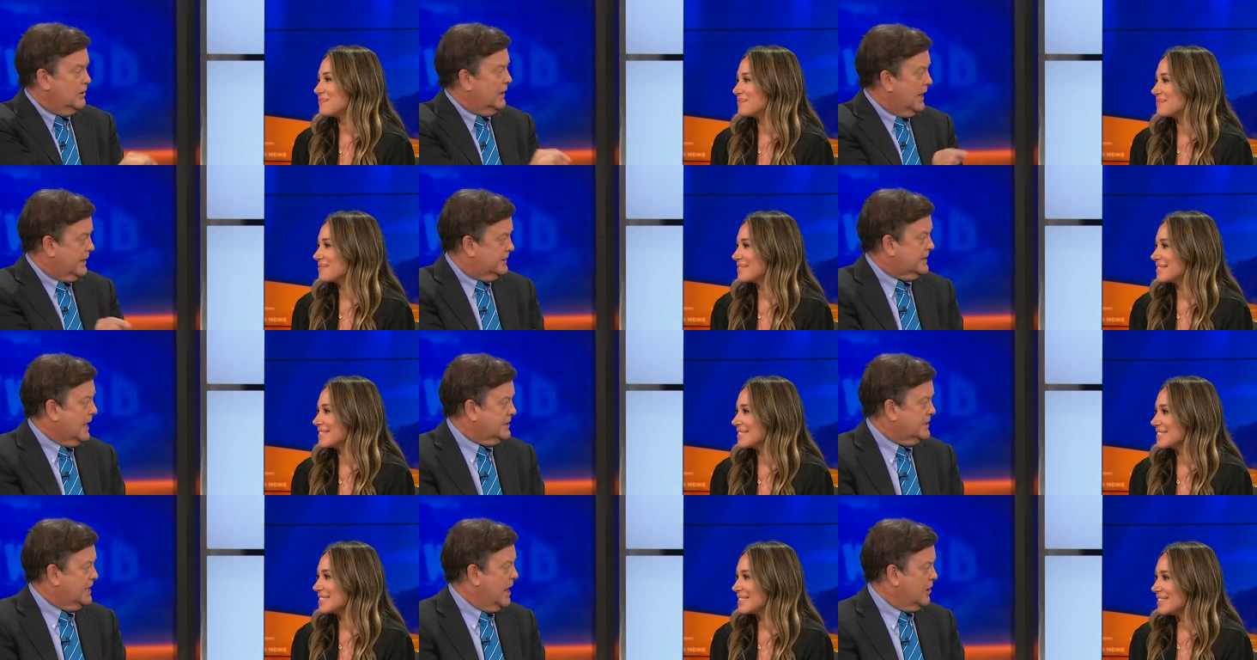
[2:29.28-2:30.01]
Speaker 1: like
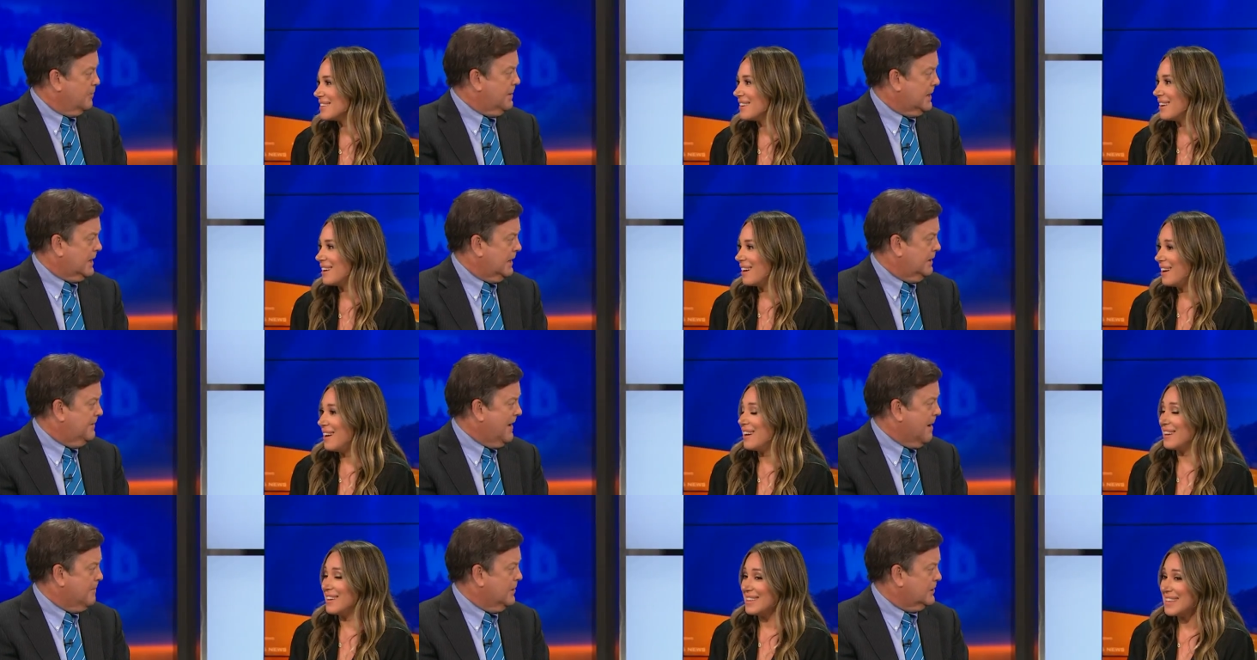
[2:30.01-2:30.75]
sketching out or picking
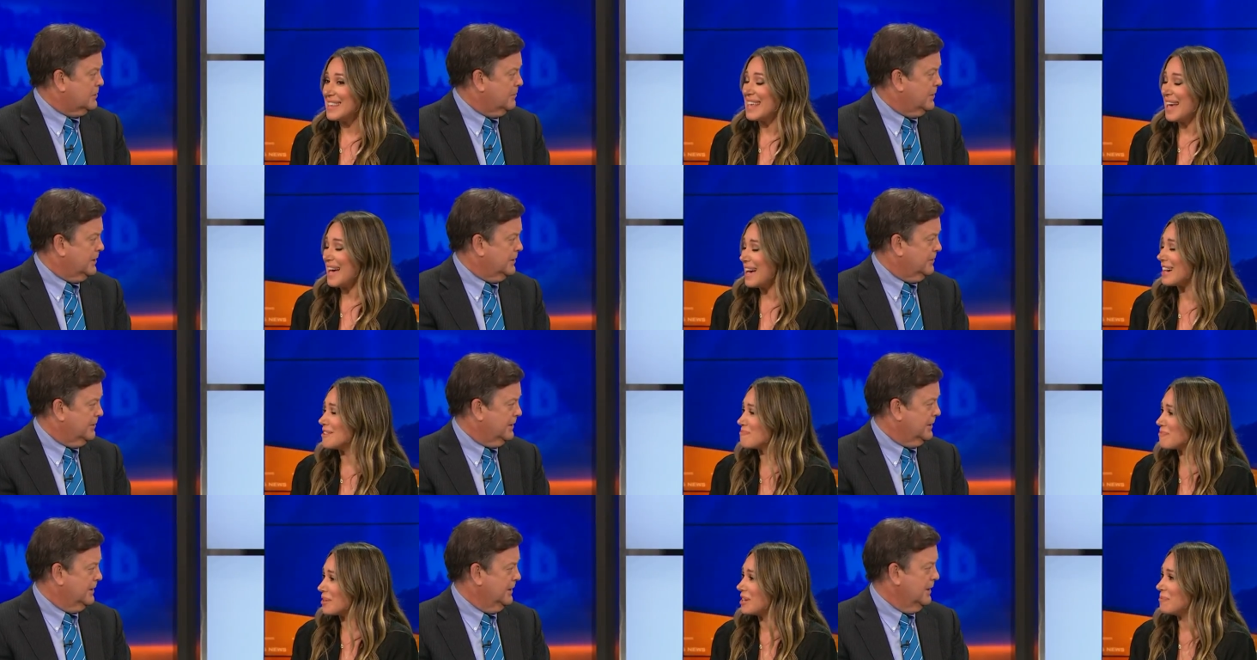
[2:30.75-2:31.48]
fabrics? Or yeah,
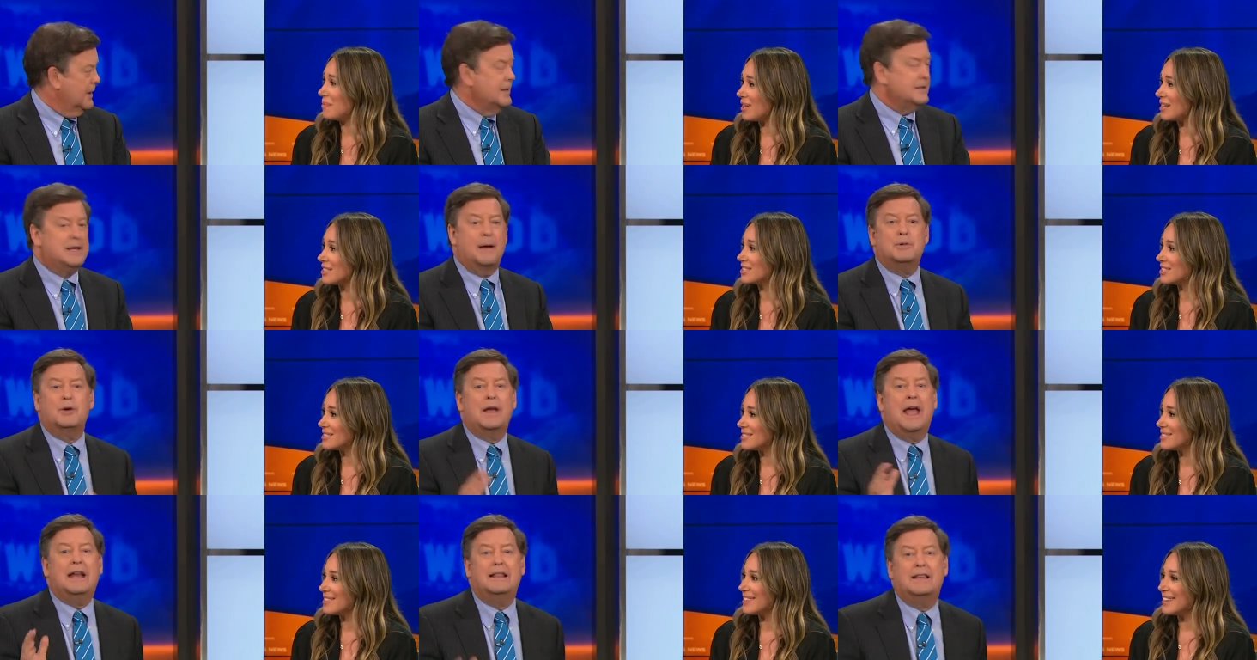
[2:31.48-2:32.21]
pretty much. So I'm
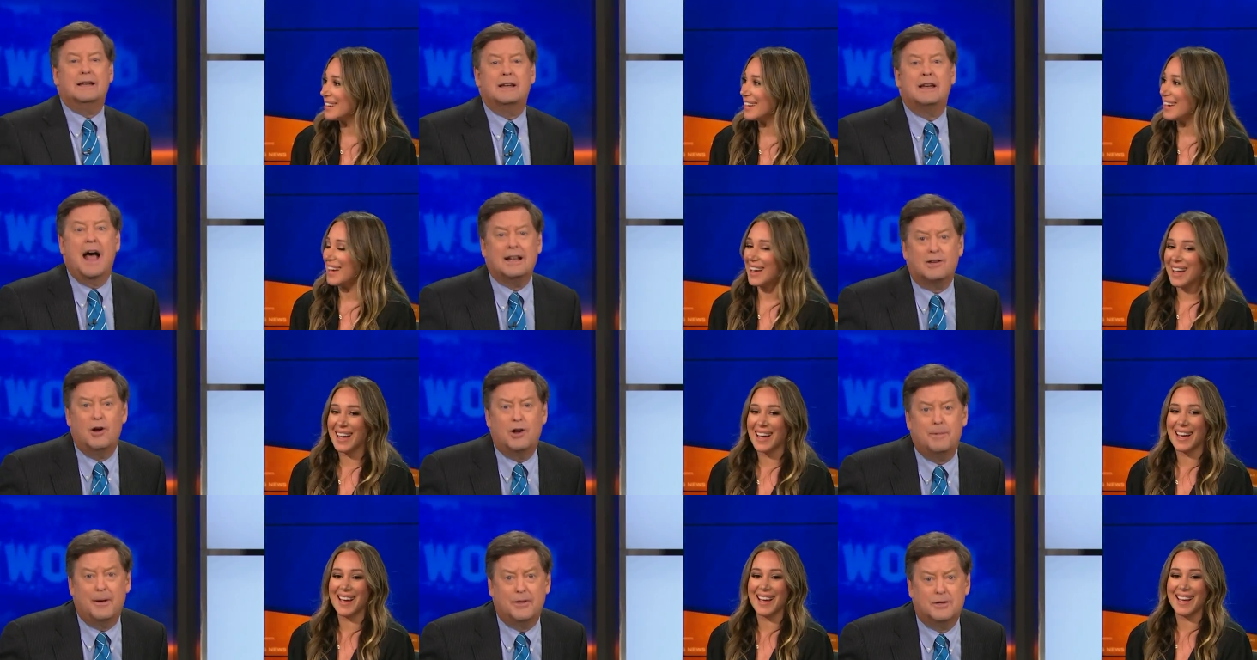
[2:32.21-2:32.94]
doing anything to not
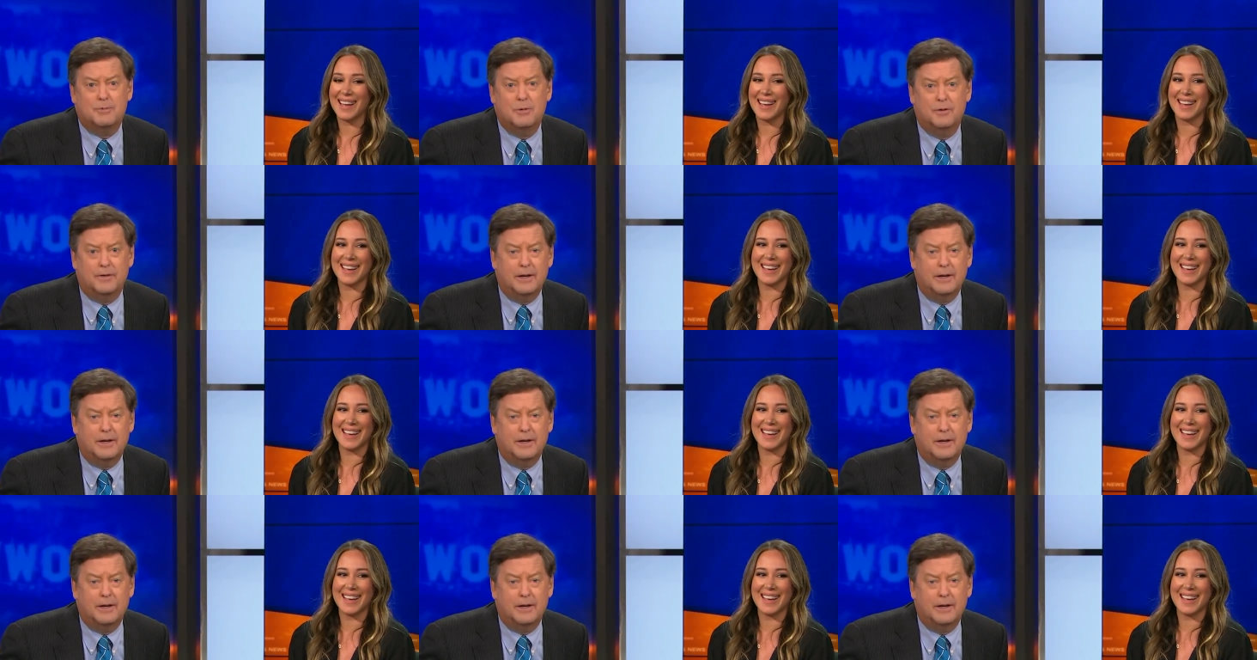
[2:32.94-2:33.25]
talk about this movie.